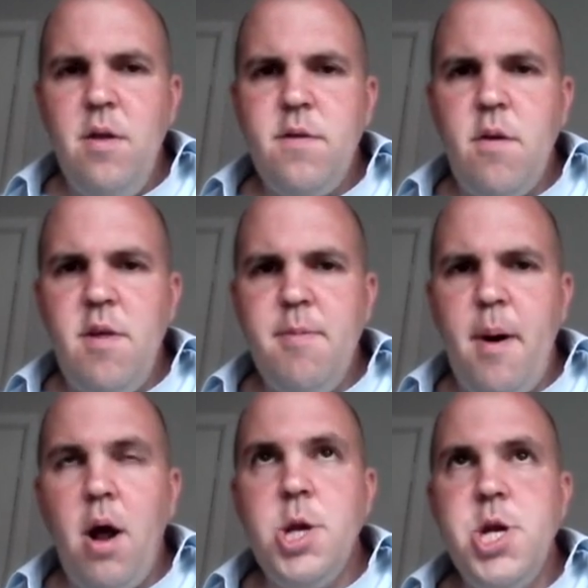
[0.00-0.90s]
So this
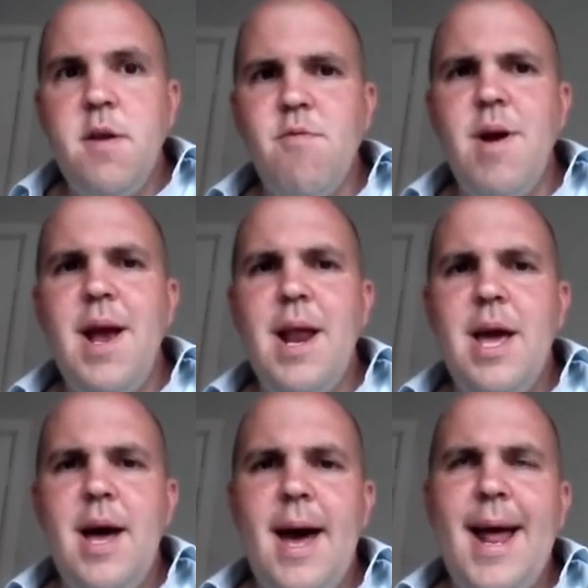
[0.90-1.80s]
biology is
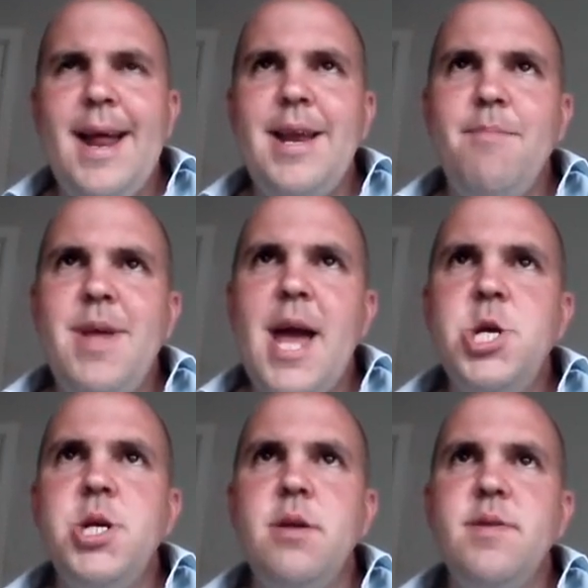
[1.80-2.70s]
really an
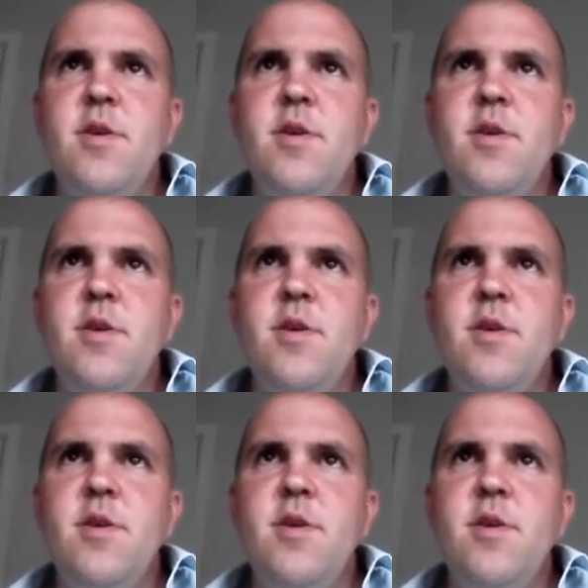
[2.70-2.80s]
adaptation